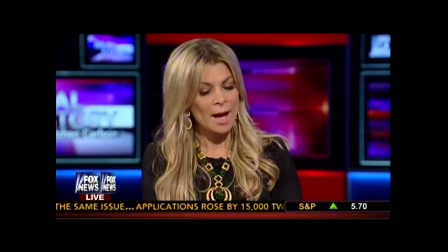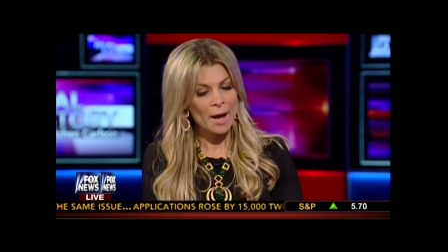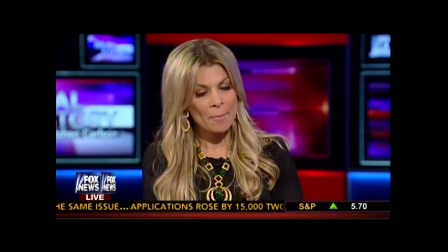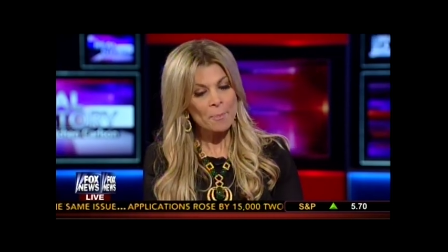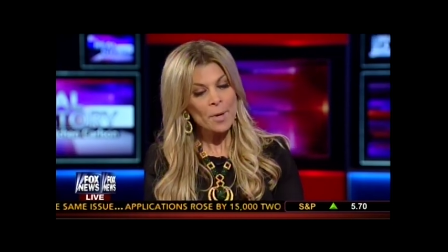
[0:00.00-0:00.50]

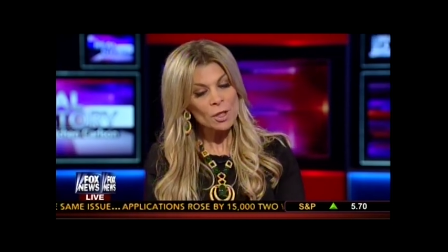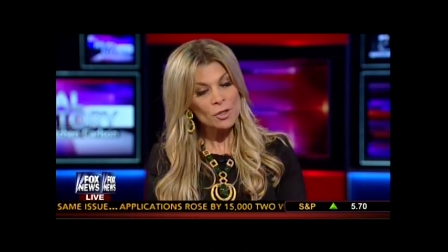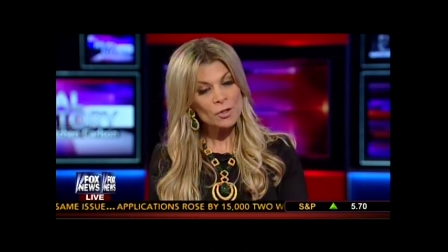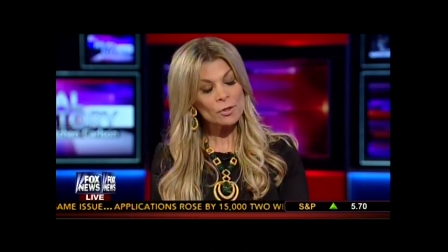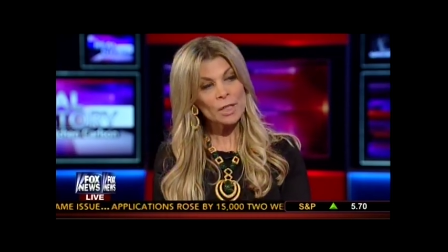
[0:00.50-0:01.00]
Um, but
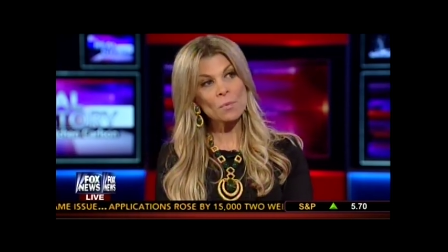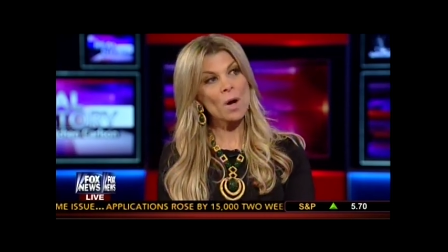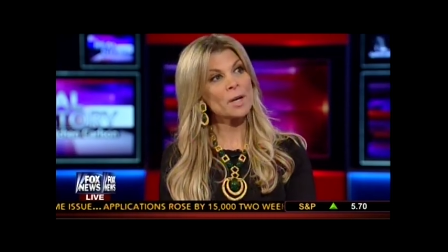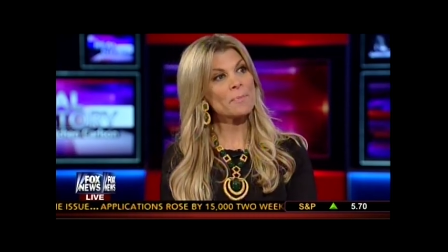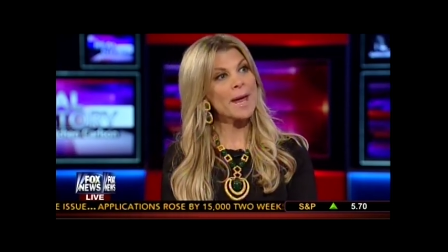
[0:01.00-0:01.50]
you certainly
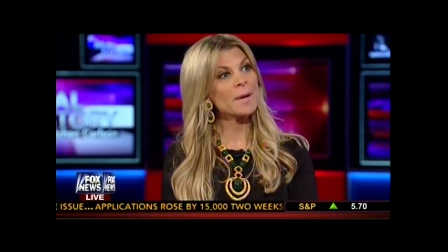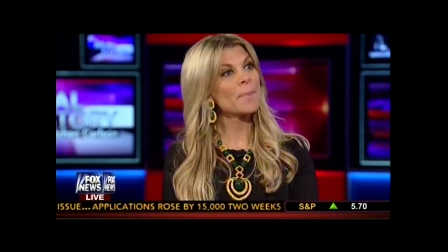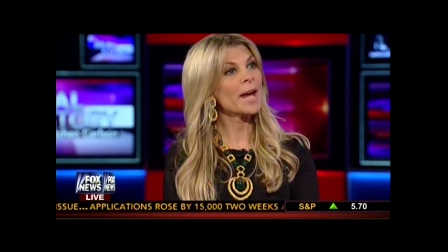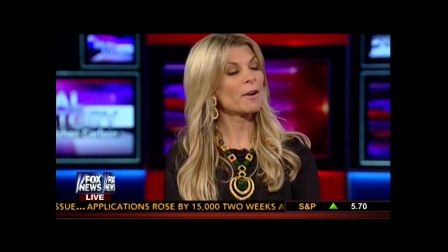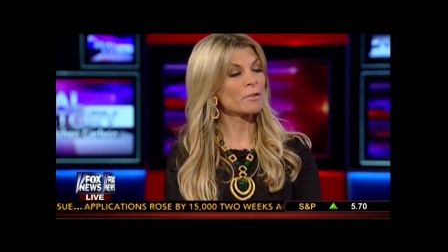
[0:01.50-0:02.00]
want to
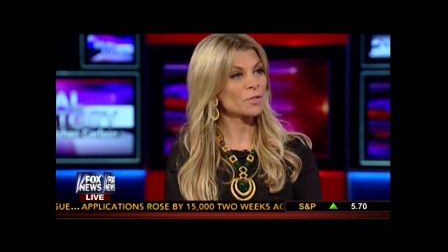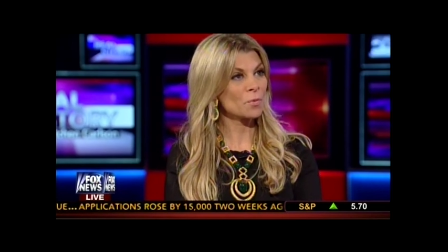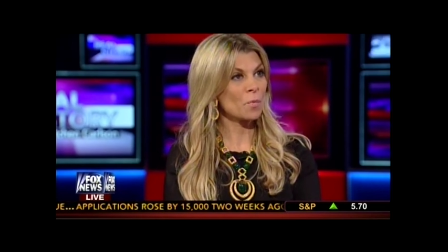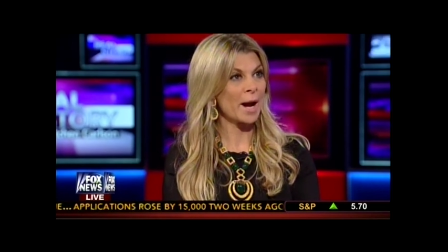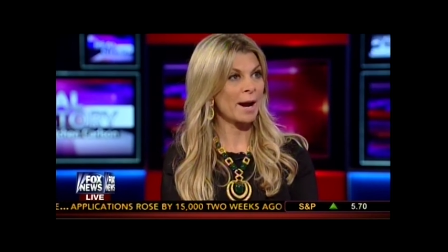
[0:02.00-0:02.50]
make
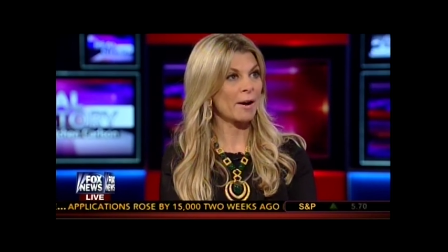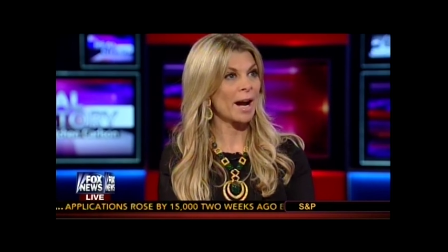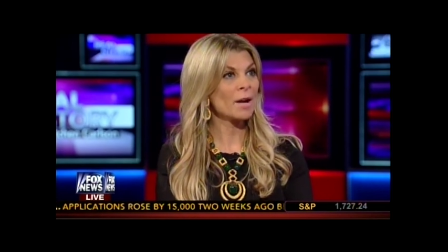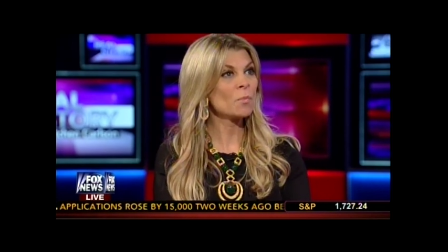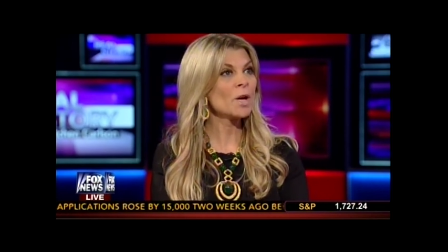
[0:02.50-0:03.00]
parents
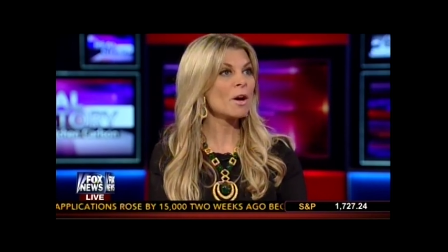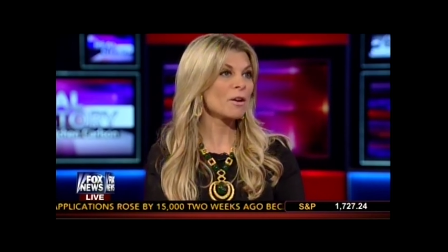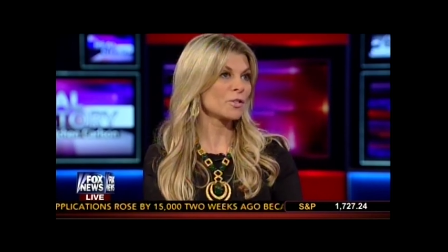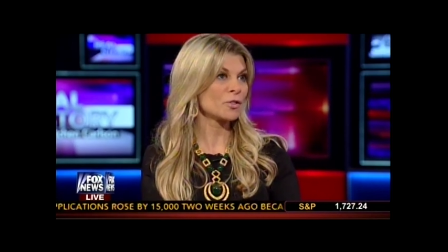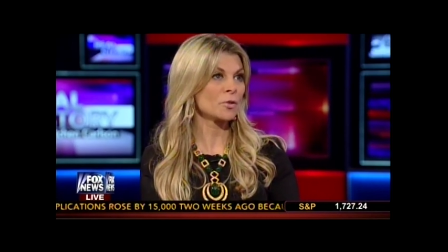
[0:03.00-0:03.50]
aware. And we
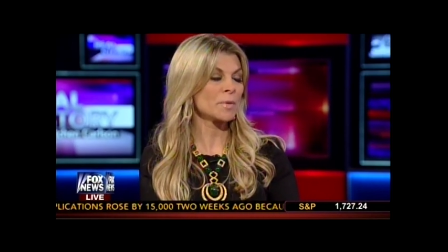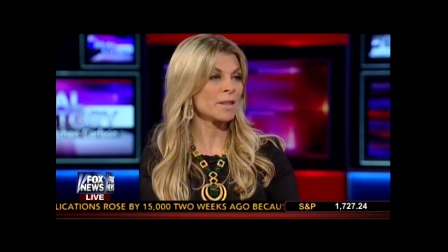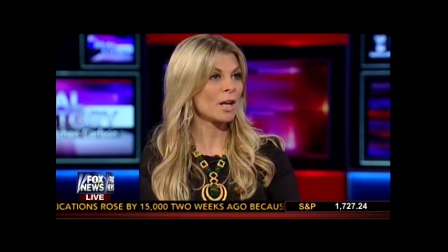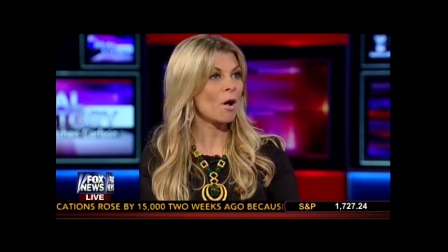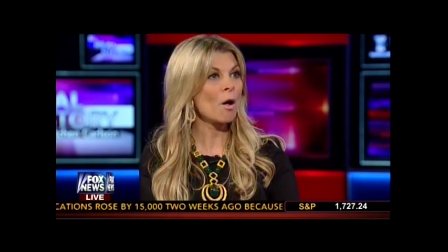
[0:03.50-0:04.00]
are
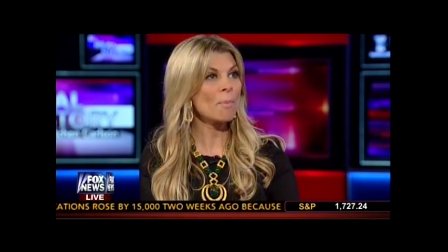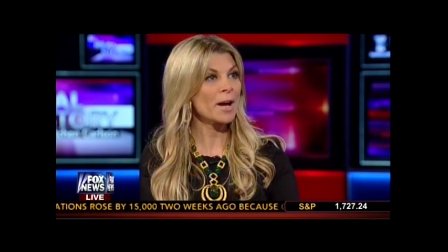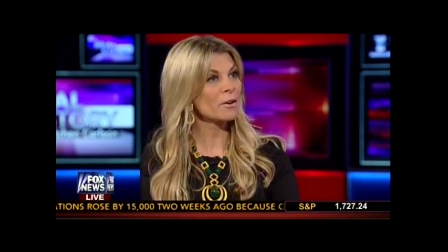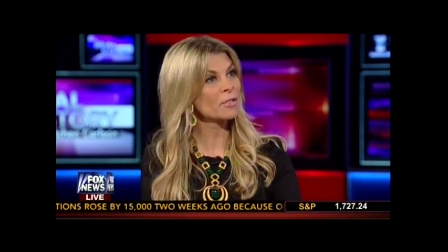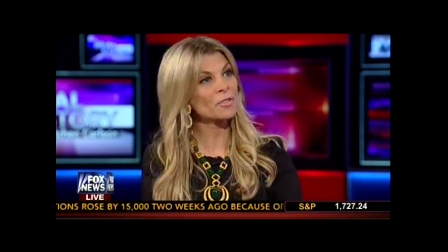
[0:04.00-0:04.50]
assuming that all
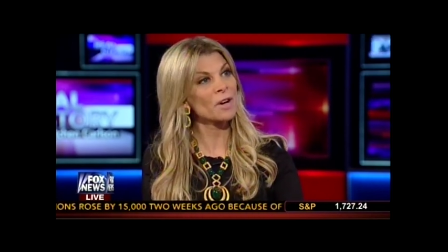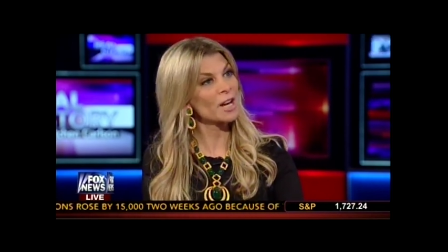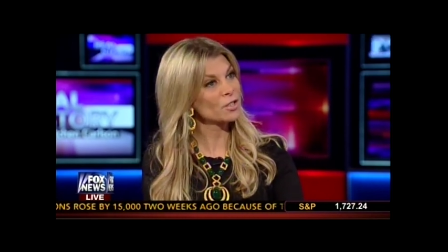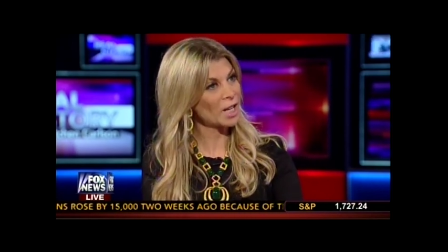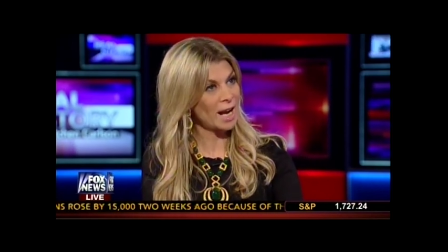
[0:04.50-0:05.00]
parents are
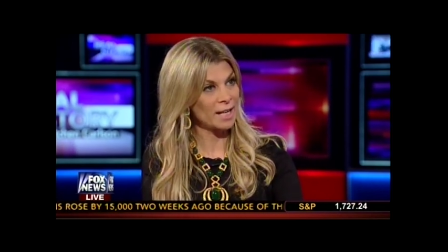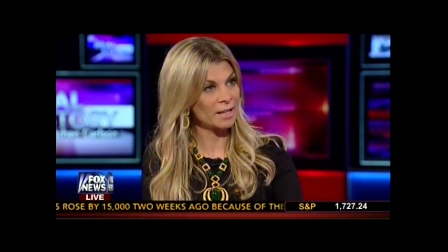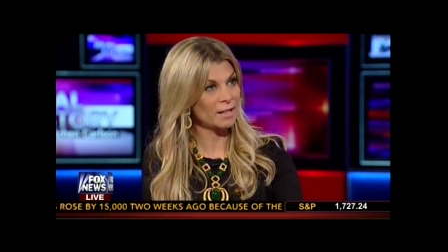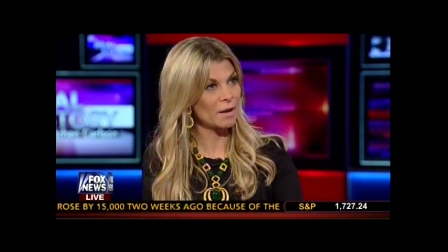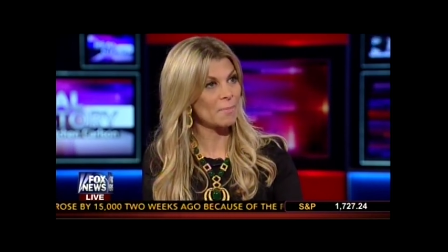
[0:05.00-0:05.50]

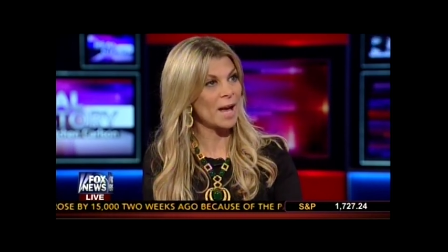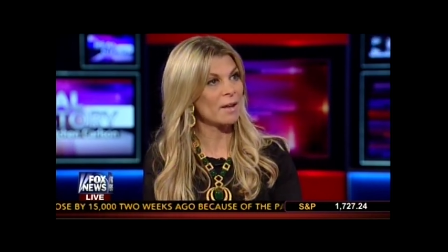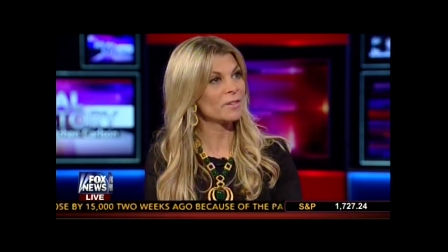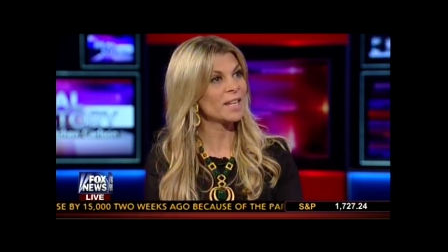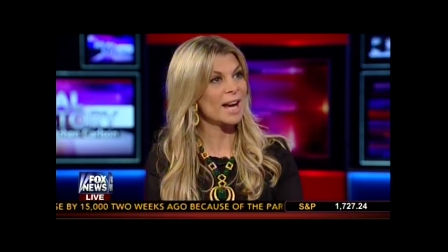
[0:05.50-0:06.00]
educated
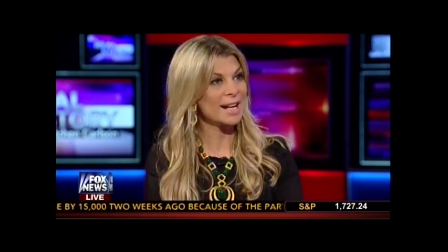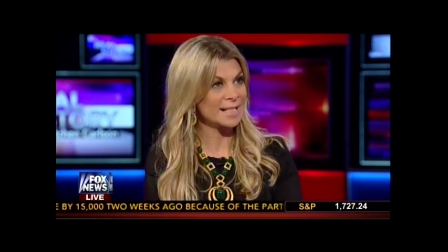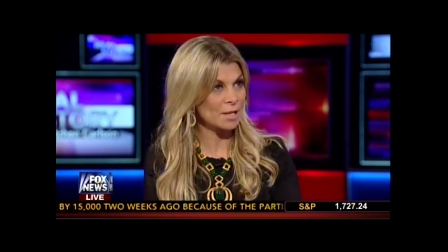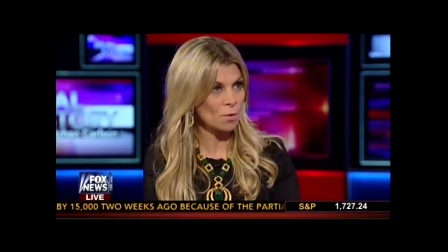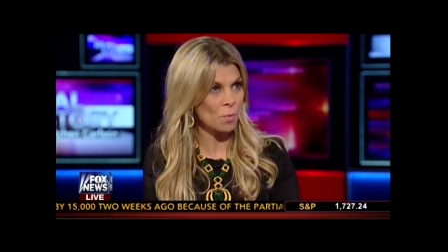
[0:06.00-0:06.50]
about the
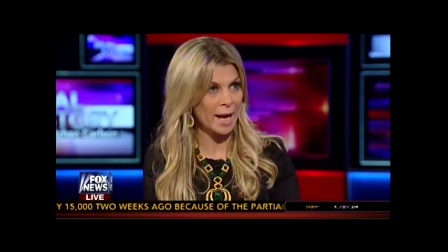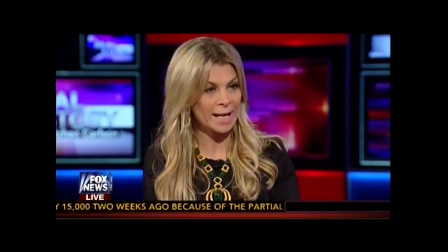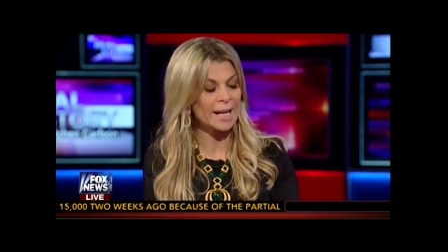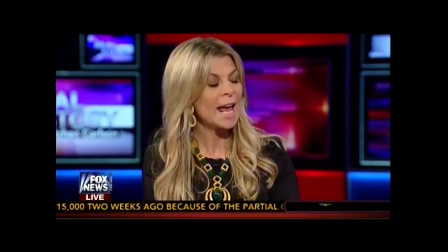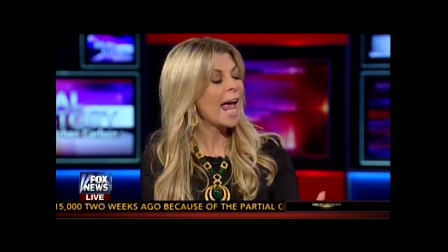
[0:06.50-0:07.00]
ideal
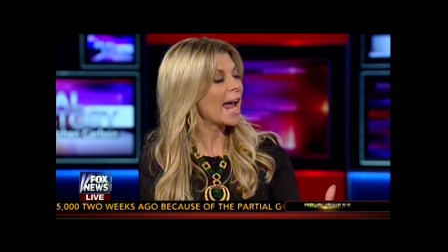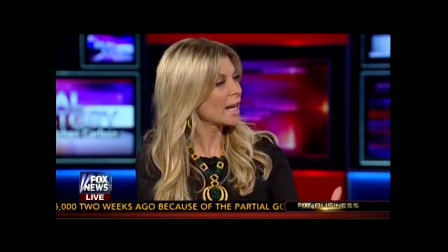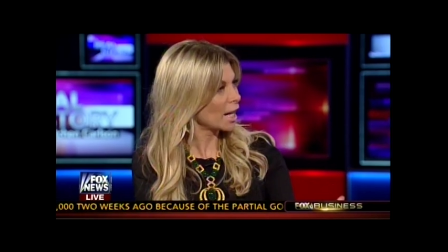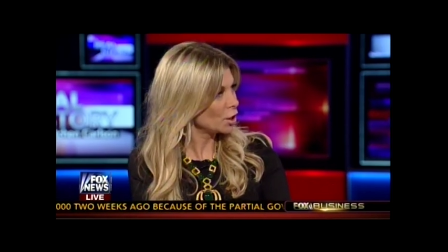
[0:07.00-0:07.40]
weight. And